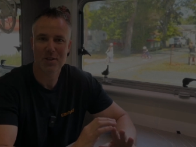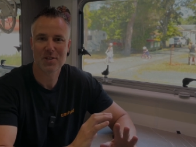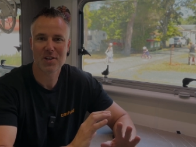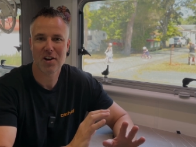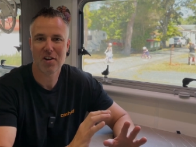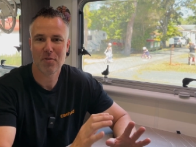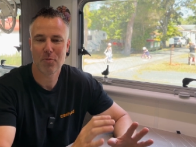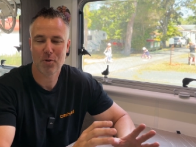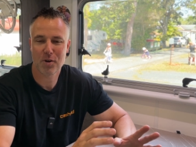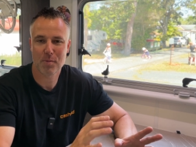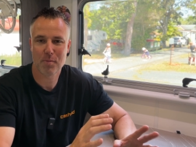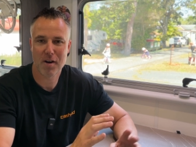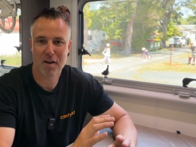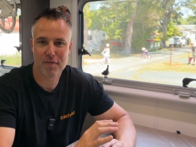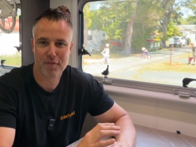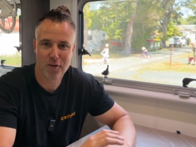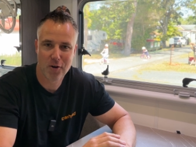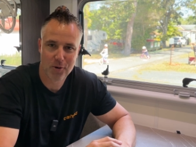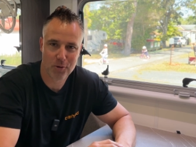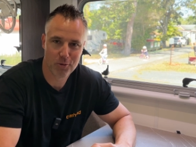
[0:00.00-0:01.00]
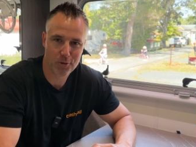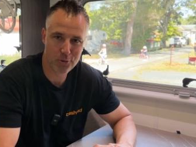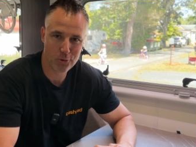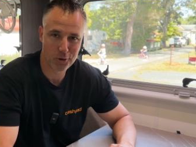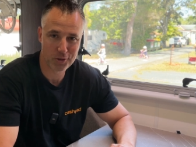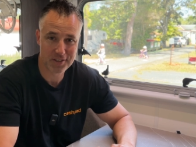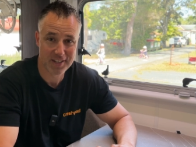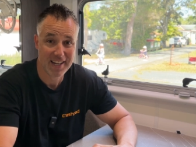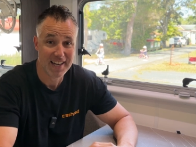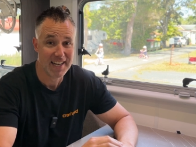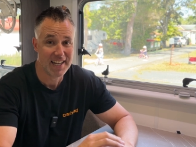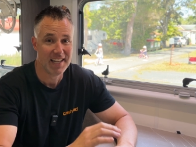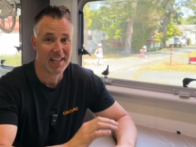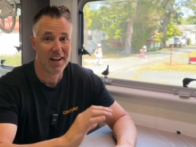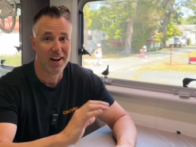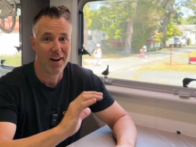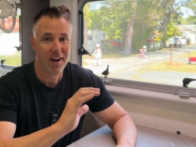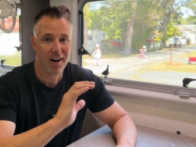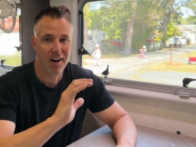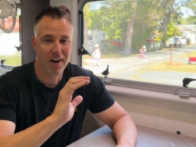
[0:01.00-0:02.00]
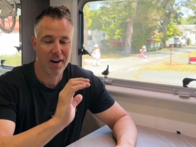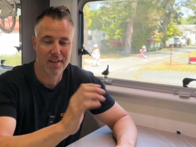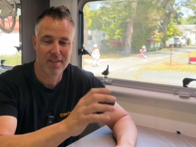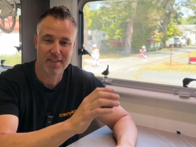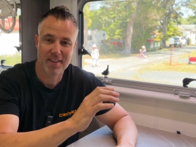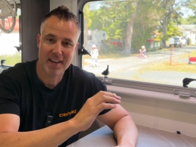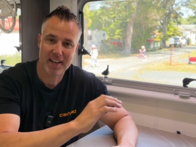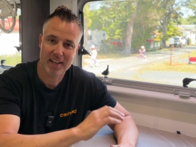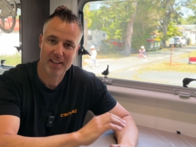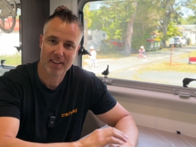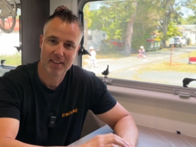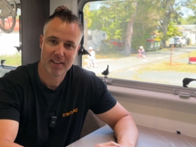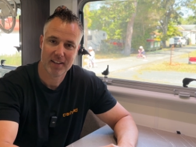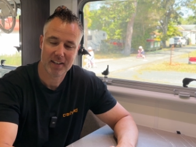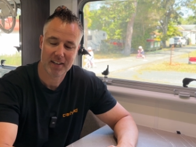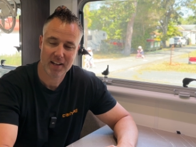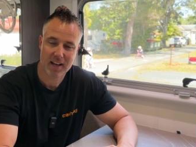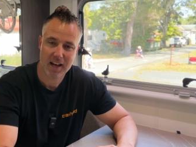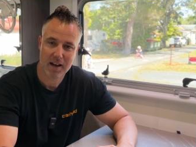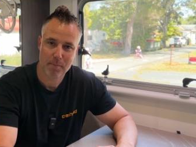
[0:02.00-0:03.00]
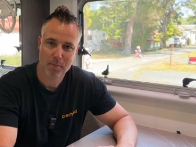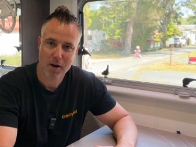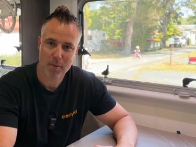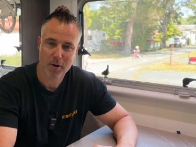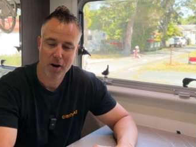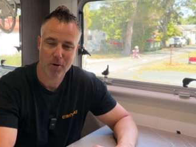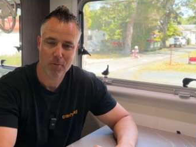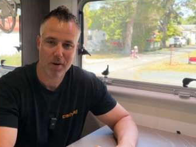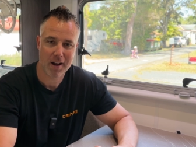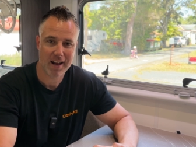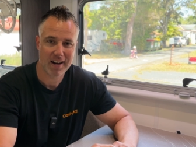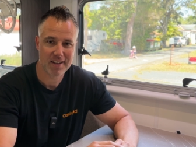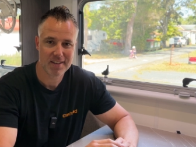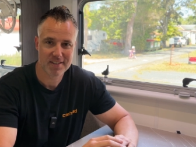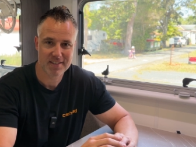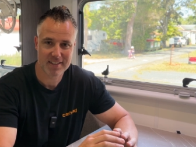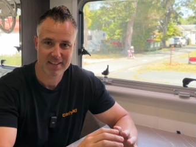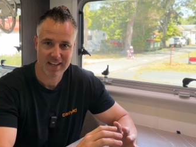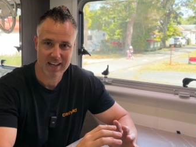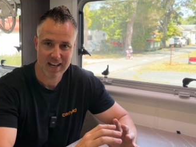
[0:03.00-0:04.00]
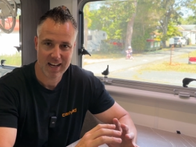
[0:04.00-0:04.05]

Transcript: so what are my final thoughts? I think that mobile routers